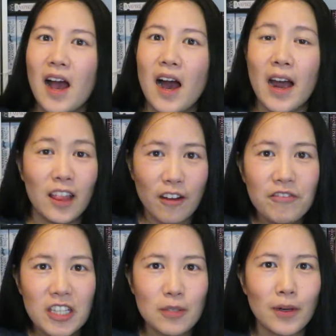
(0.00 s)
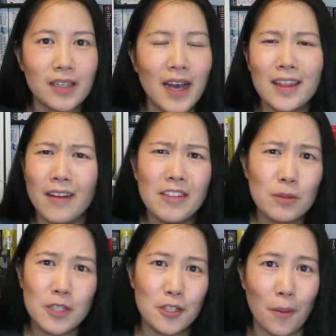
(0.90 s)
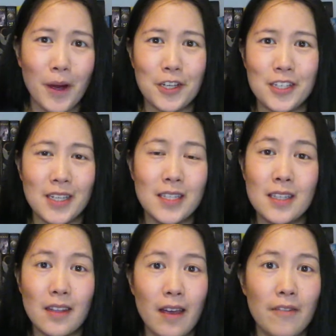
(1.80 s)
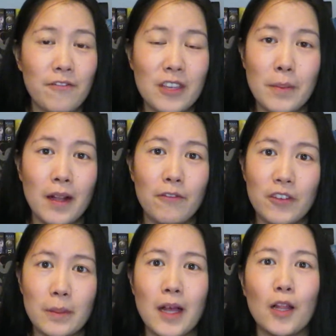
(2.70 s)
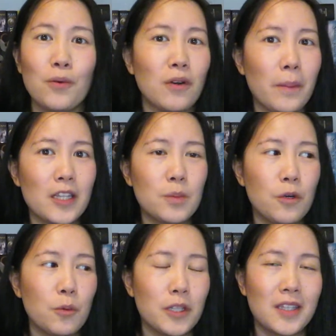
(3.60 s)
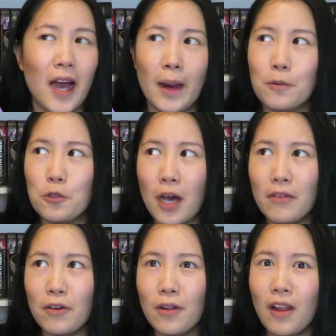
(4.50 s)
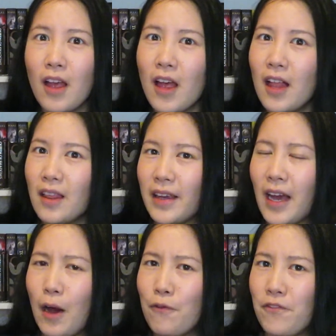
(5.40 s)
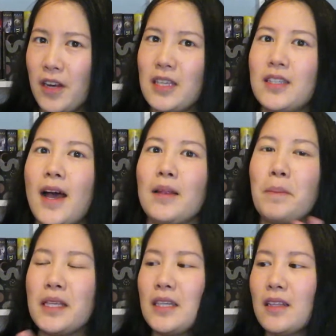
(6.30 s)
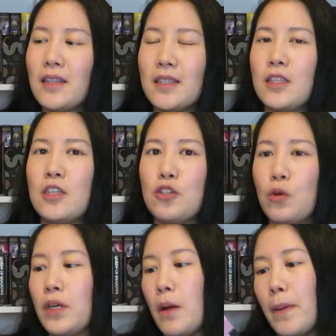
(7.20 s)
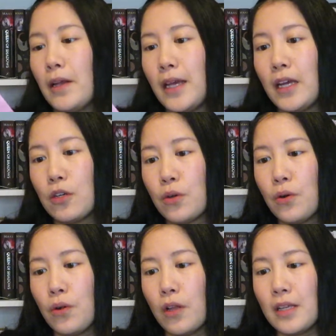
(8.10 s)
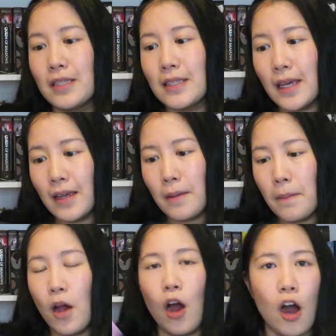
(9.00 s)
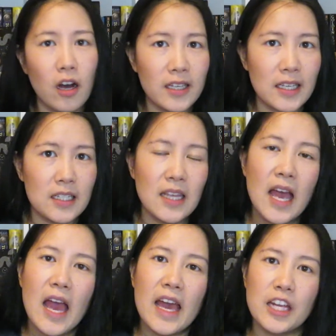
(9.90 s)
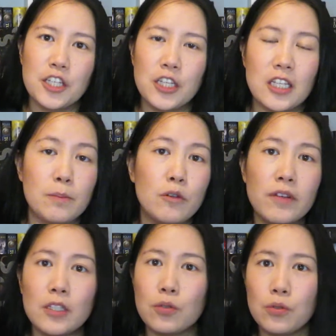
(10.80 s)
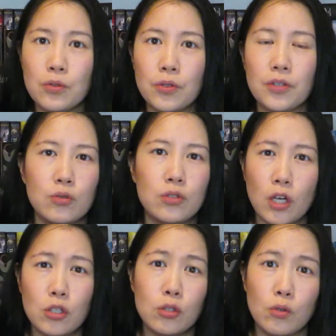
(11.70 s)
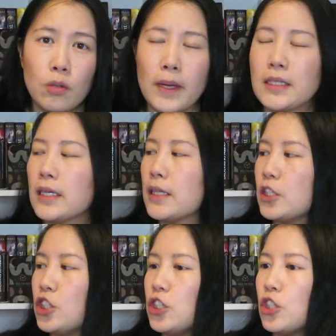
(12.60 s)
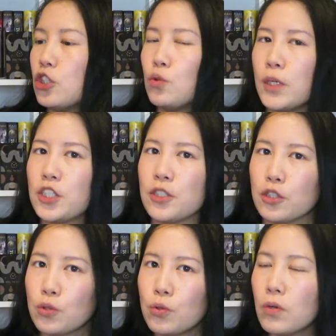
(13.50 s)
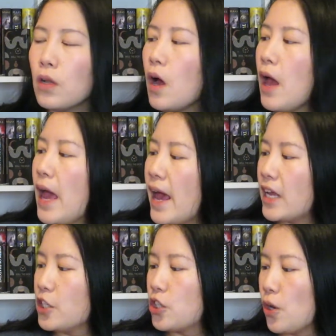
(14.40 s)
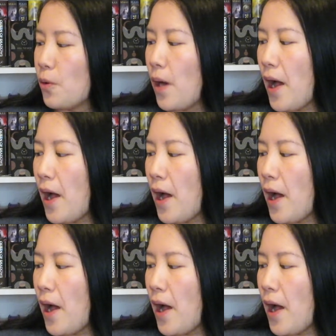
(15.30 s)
I love this one. I love this one so much. This is a female romance book with time travel. Like, how fun is that? Basically, this is a story about a girl named August, and she's moving to New York to start school. Basically, she just switched school, and so